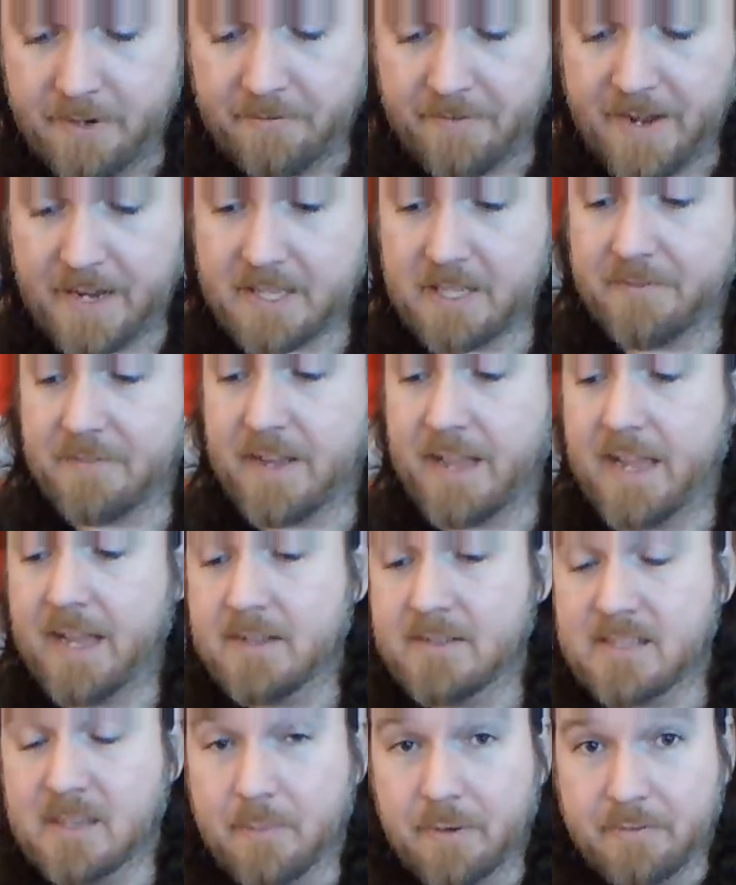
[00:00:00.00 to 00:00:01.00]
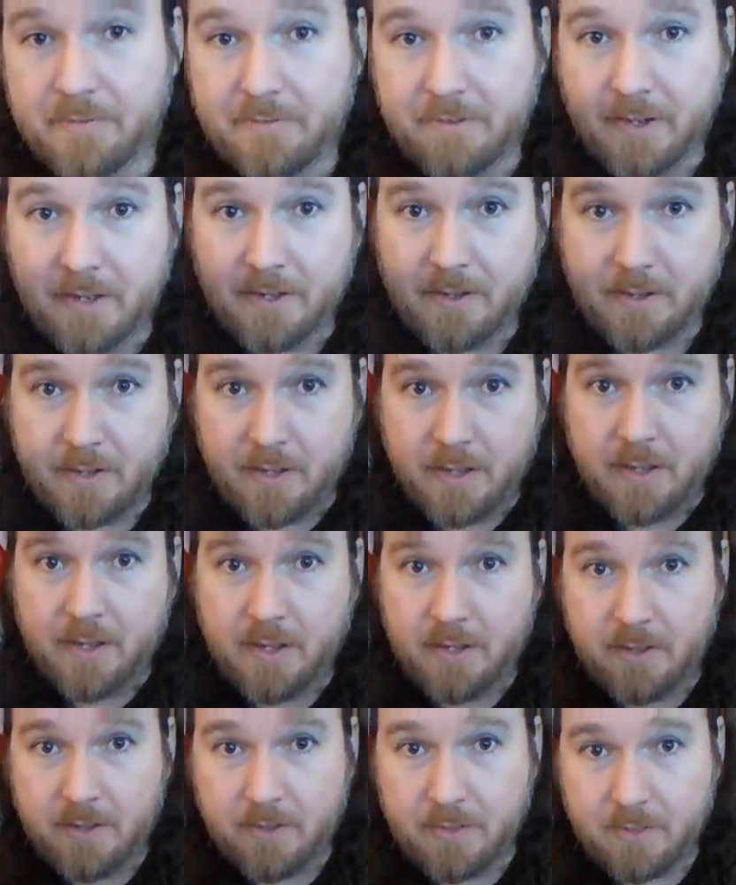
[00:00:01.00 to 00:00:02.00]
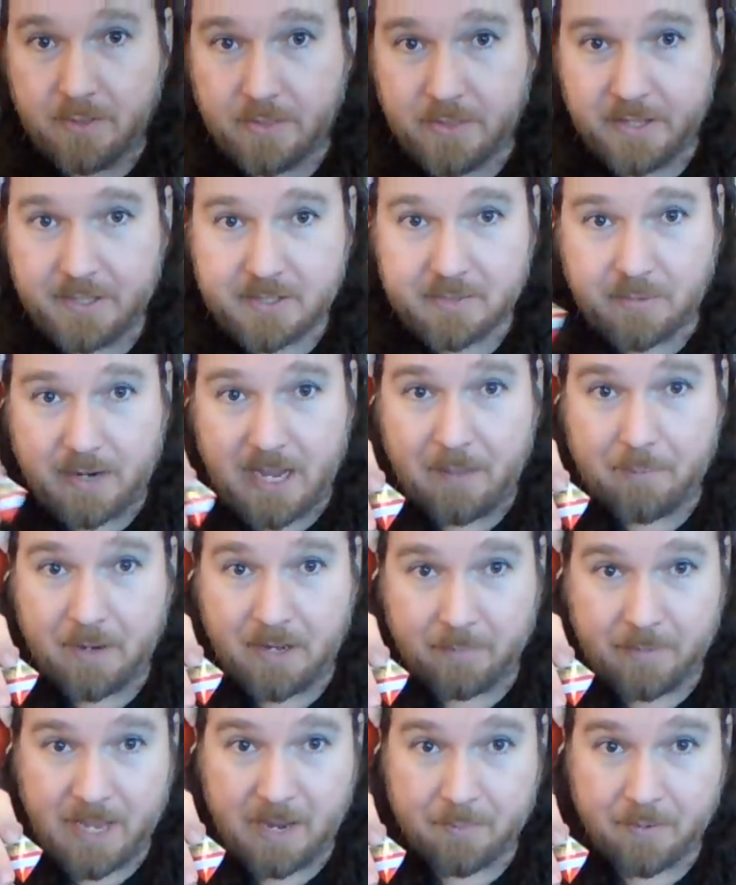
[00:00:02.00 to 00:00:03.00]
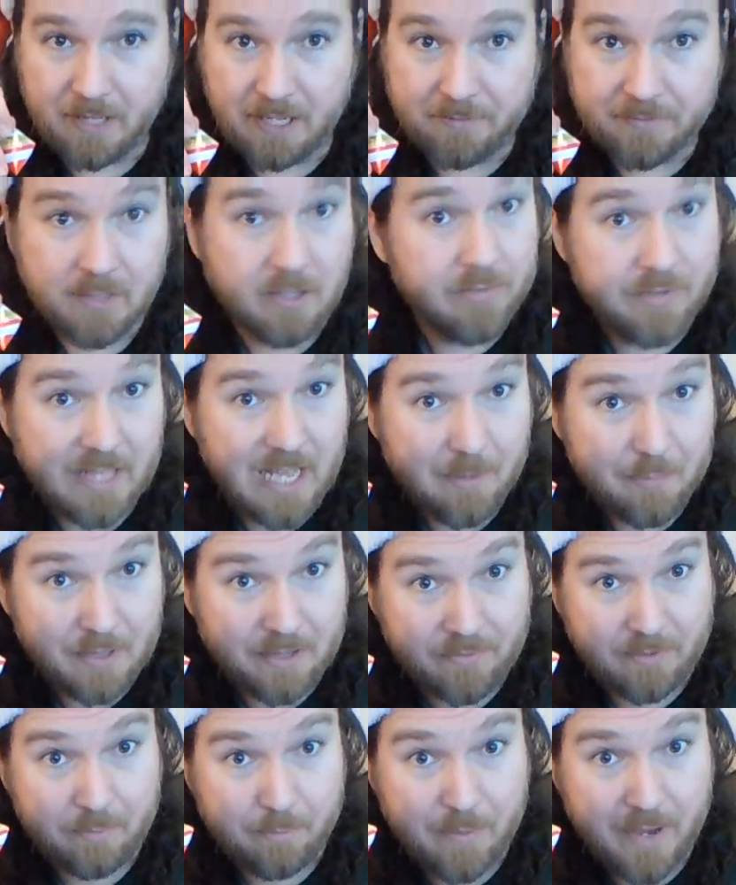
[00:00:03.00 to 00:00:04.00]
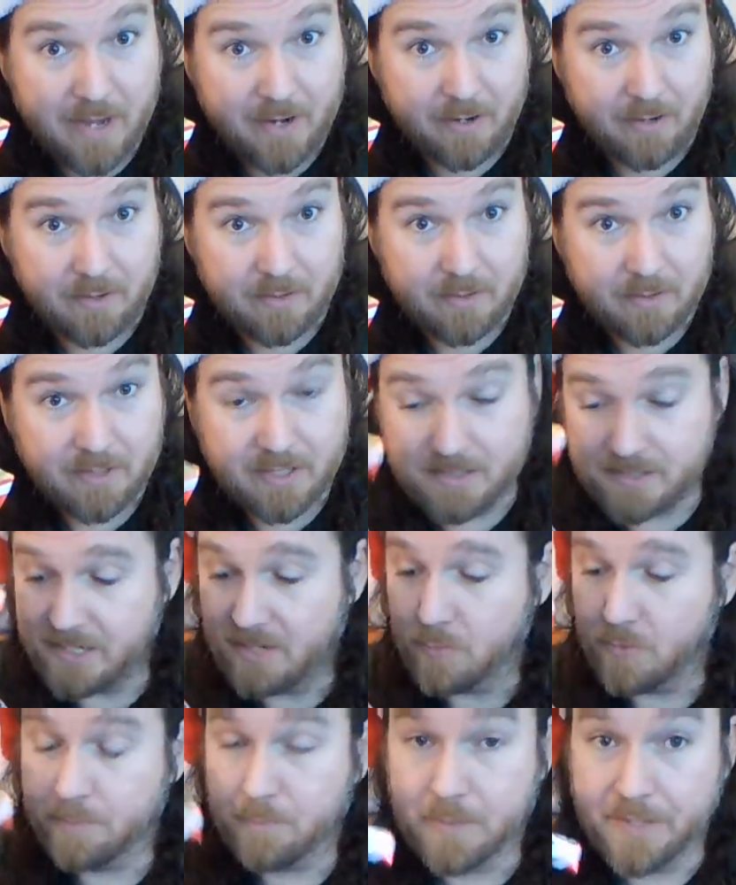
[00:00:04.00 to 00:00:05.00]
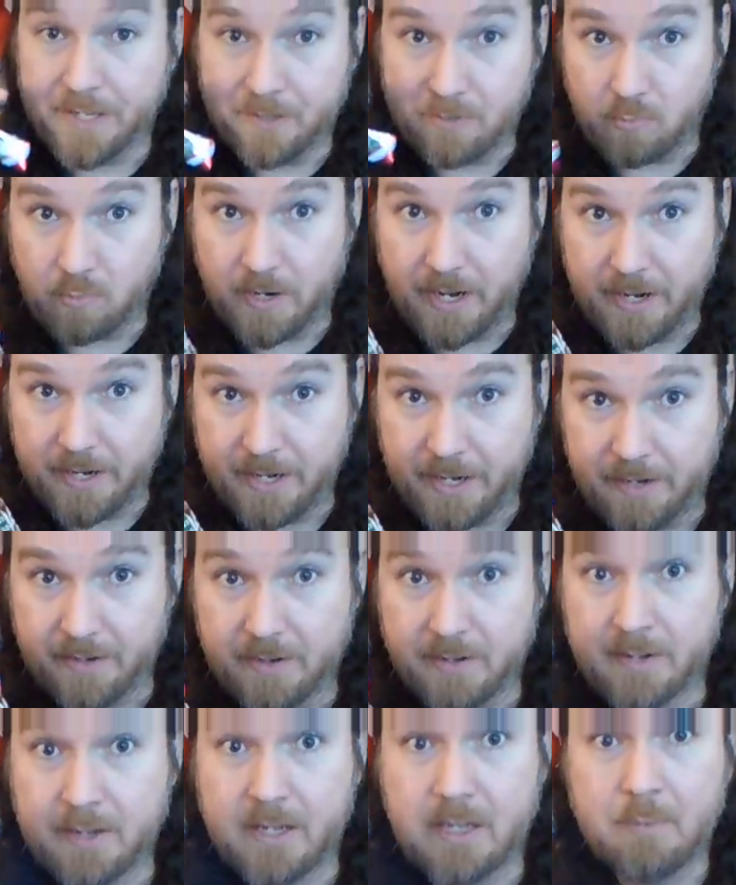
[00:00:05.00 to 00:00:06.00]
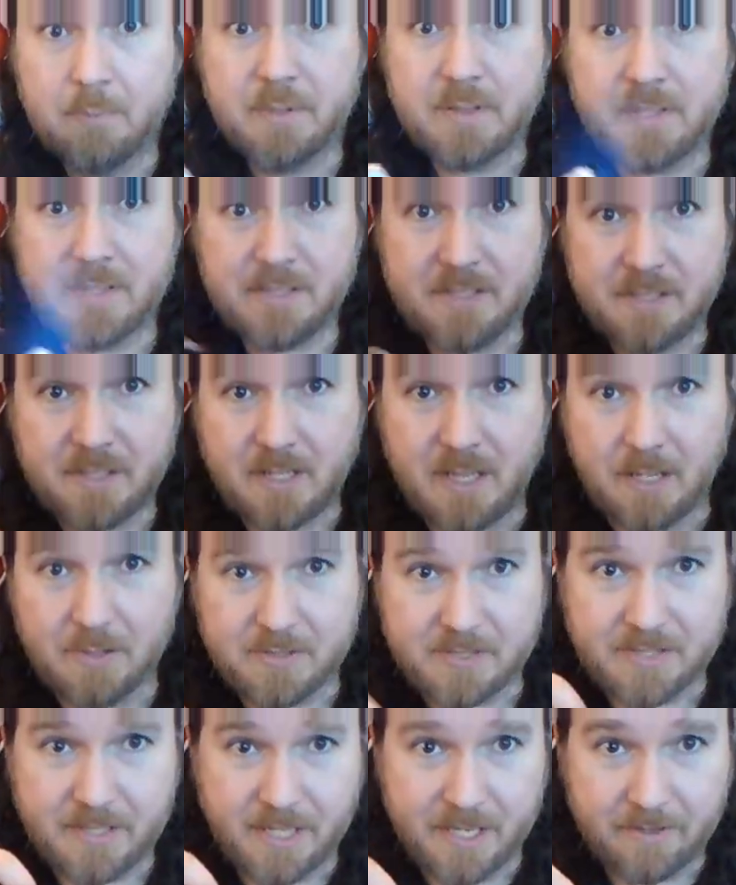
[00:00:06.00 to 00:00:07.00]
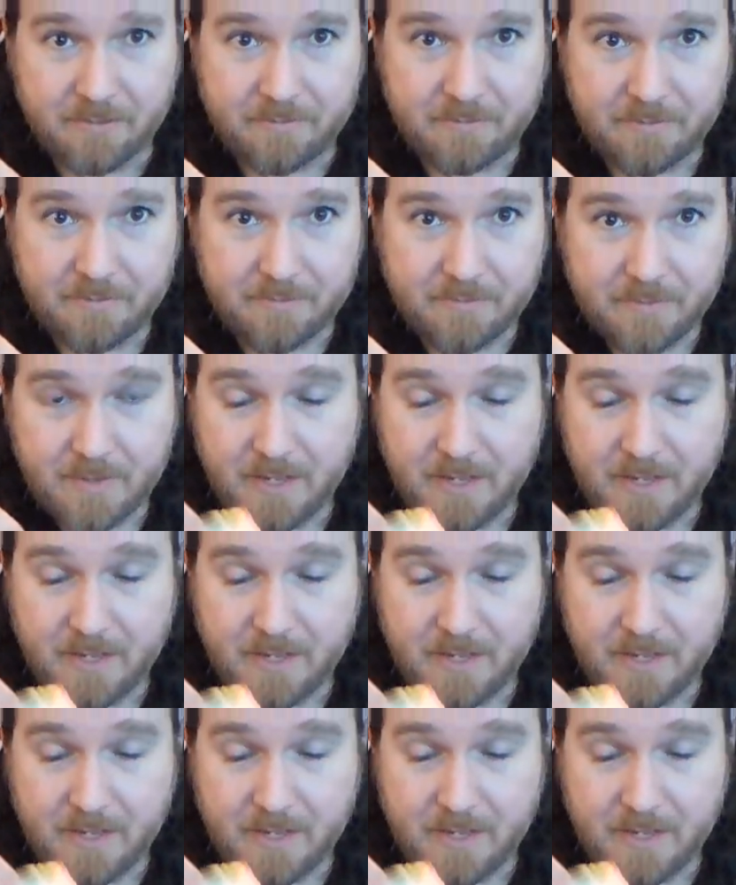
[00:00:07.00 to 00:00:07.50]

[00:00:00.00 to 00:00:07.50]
In fact, if I had some of this wrapping paper left over, that'd be even better, because then it would blend right in. But this is close enough.